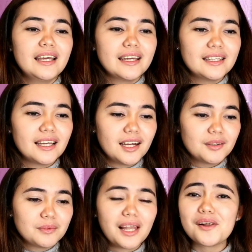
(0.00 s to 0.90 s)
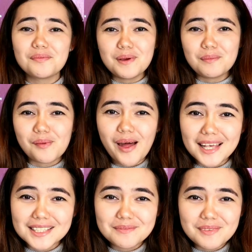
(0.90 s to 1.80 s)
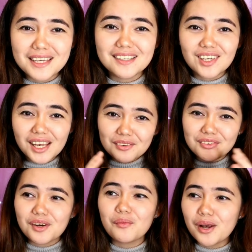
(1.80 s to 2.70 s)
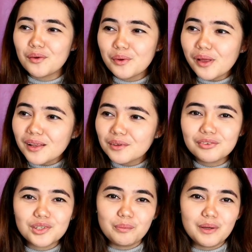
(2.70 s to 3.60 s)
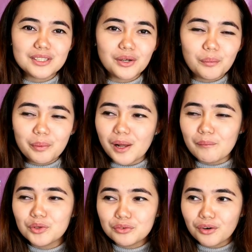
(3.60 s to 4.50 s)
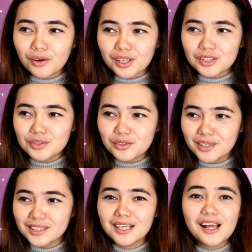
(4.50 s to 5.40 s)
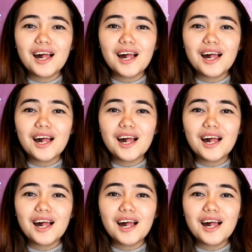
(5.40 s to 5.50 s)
And a lot of people ask me, Jennifer, when will the Philippines open up to foreign tourists?